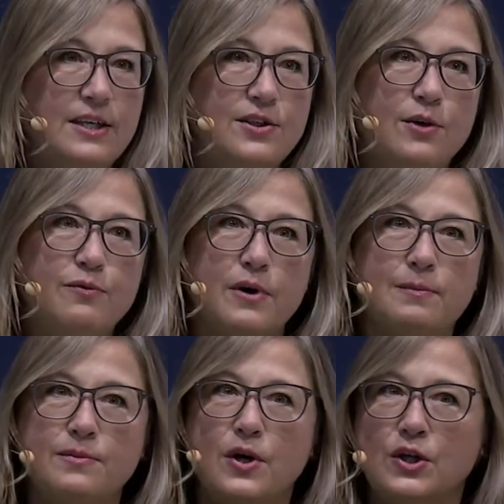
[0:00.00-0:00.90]
So
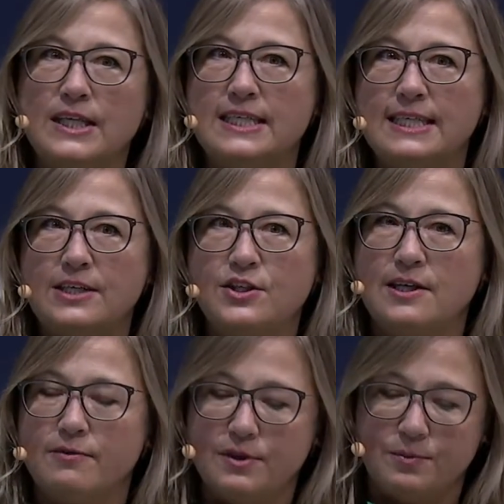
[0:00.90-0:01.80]
from early stage
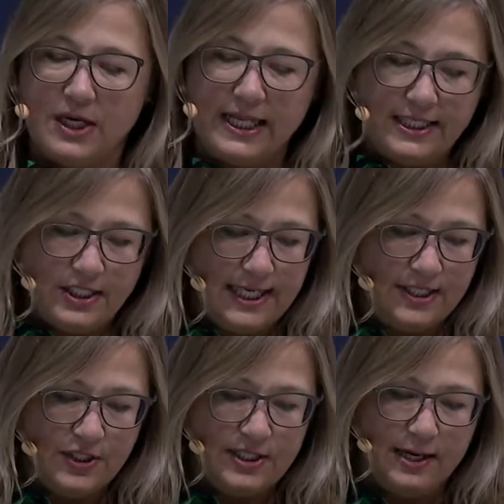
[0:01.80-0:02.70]
stuff to more late
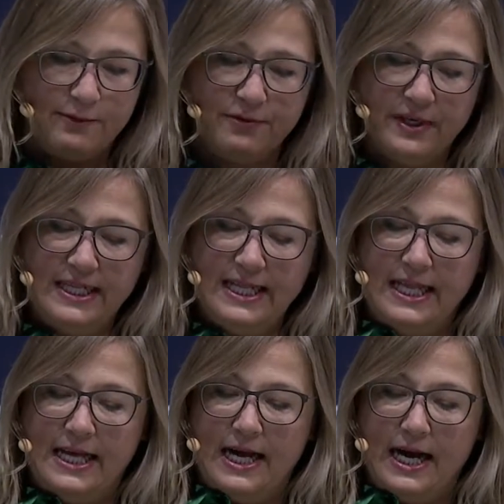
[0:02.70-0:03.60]
stage stuff.
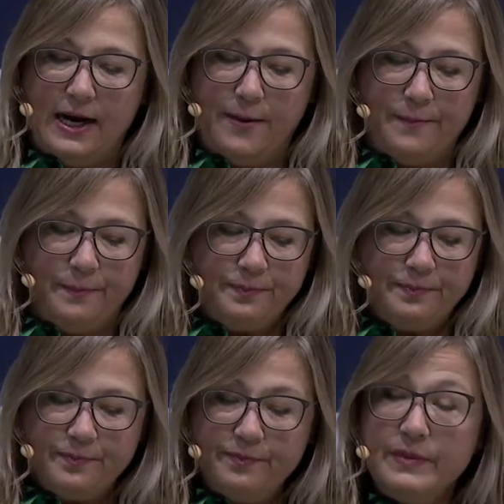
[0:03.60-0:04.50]

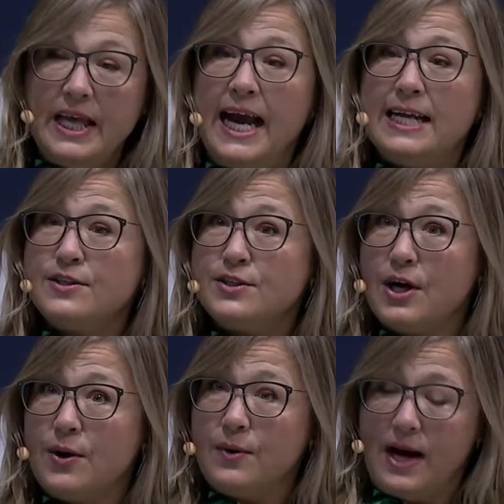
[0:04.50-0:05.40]
And
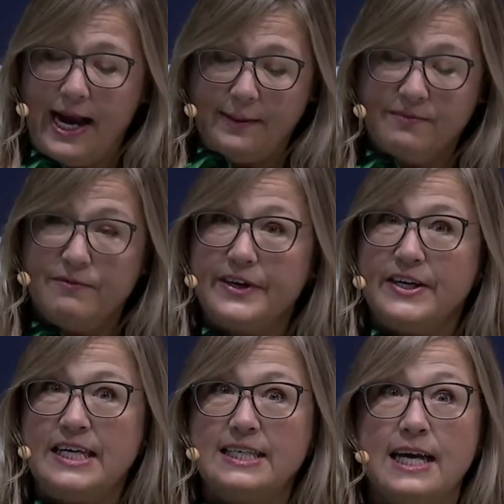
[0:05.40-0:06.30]
so I'm
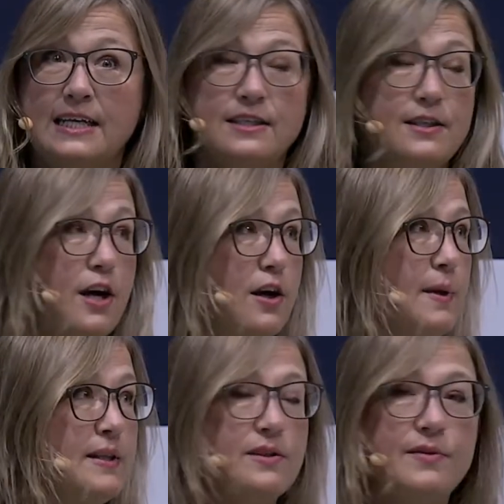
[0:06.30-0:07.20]
very excited to talk
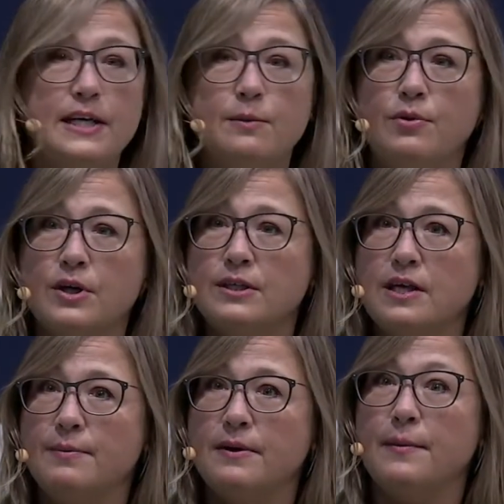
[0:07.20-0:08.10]
about this very important
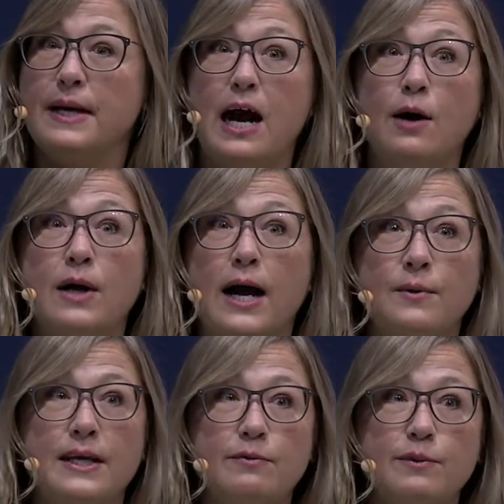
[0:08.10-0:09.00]
topic about
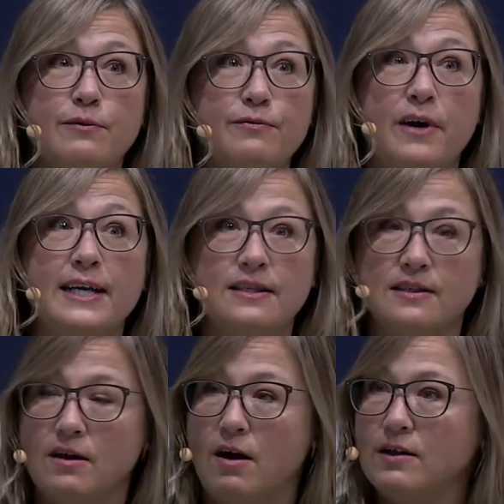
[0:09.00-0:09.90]
how can we
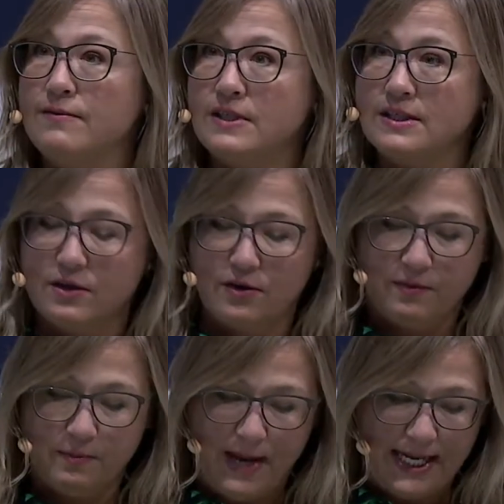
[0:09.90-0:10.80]
fund all of this
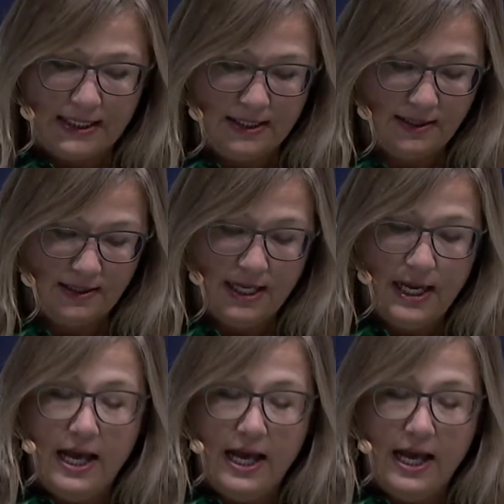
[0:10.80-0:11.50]
madness.